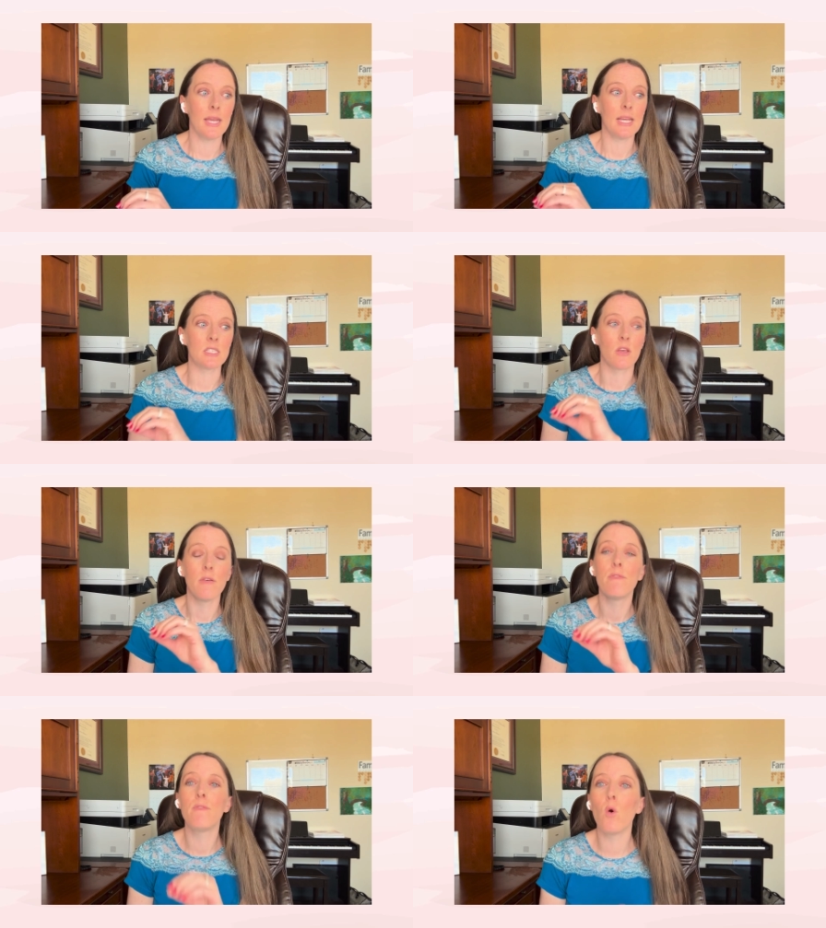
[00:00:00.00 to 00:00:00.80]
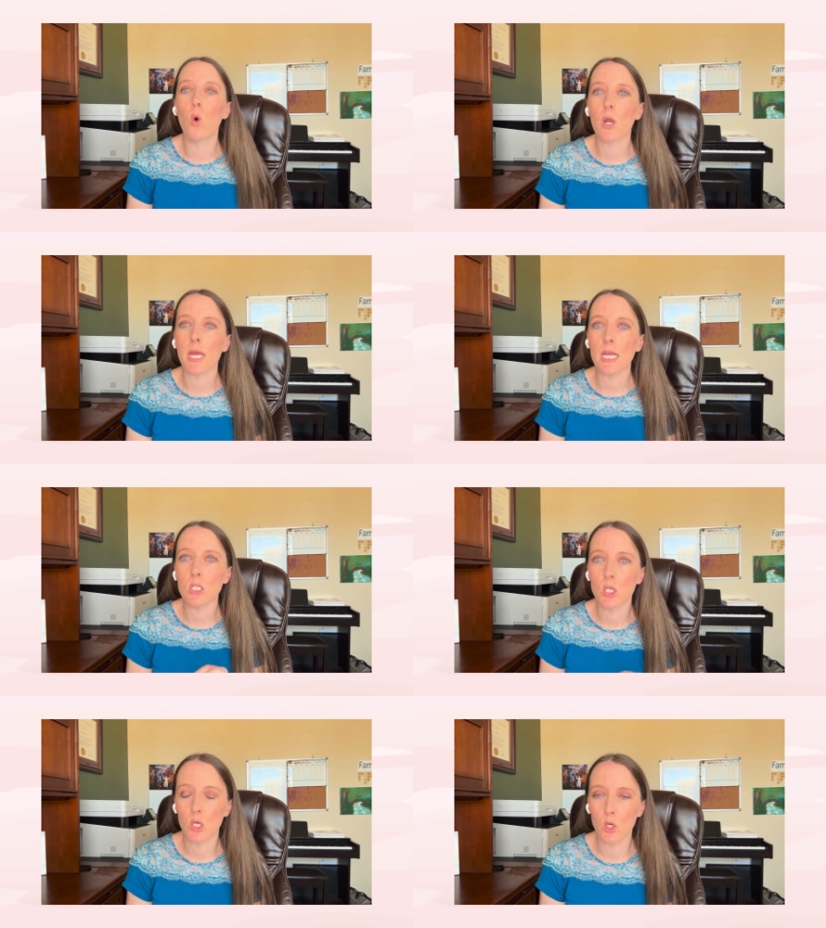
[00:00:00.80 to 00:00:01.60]
is
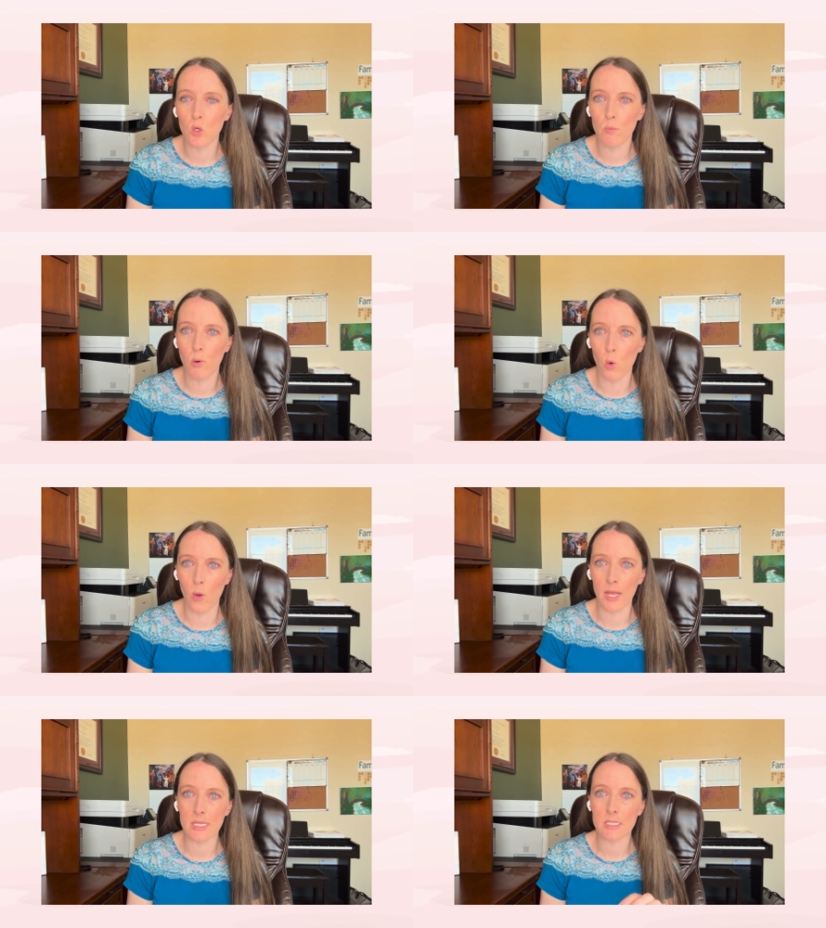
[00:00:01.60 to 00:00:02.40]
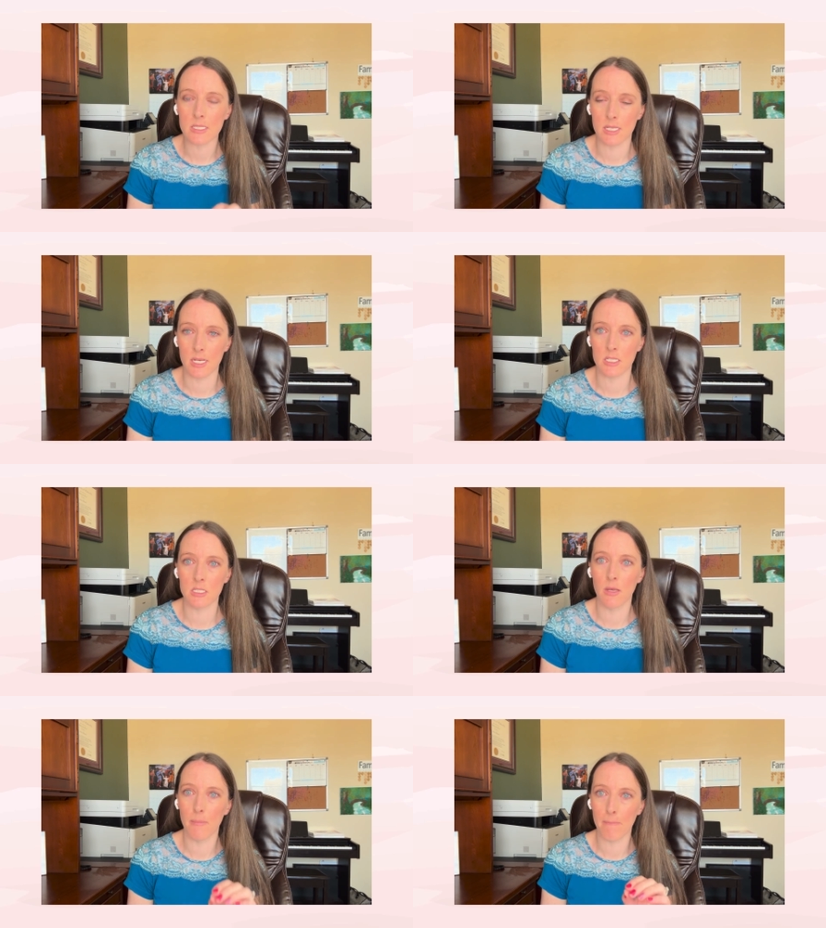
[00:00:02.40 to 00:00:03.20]

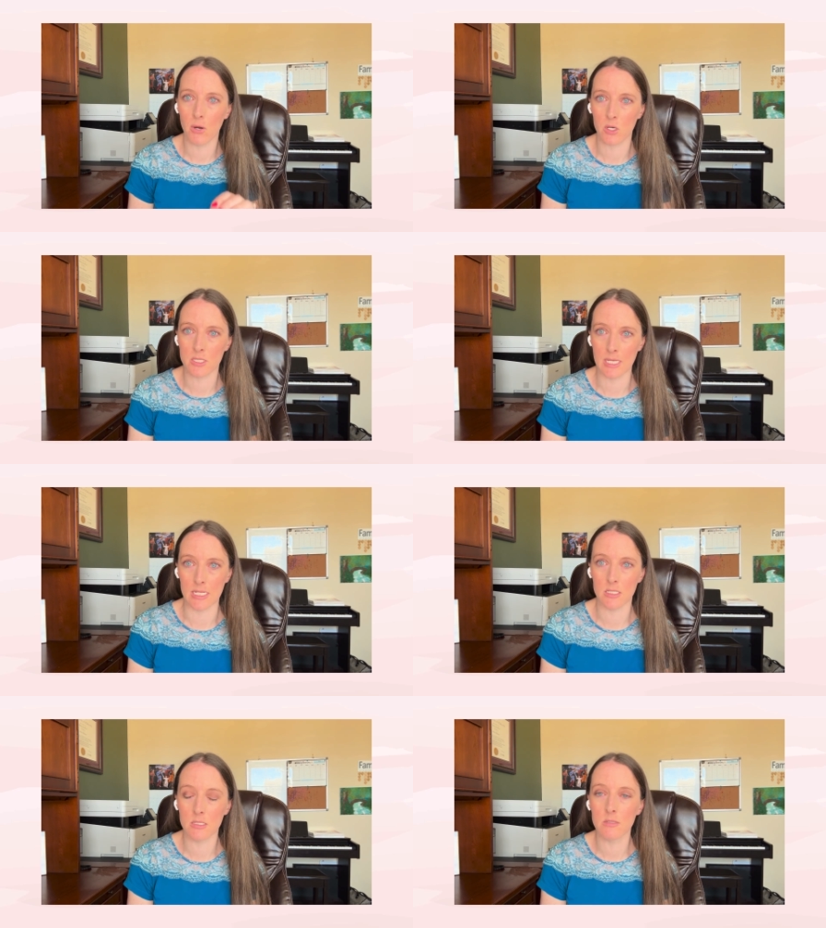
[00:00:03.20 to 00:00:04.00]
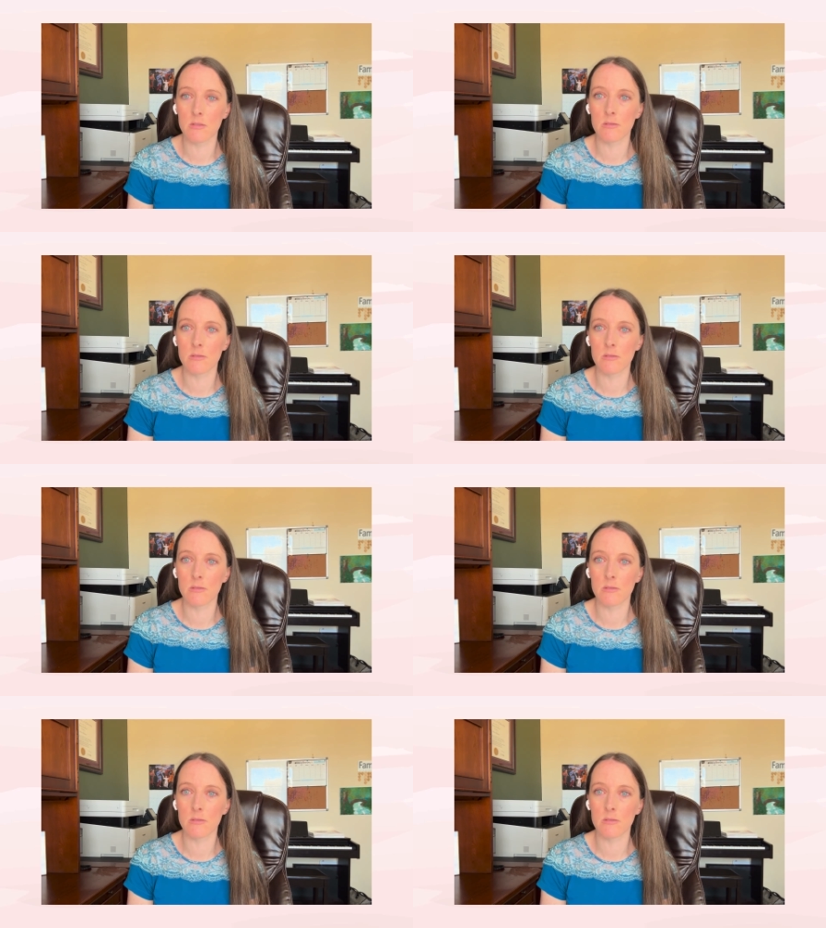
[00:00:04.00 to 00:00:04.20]
42.6%.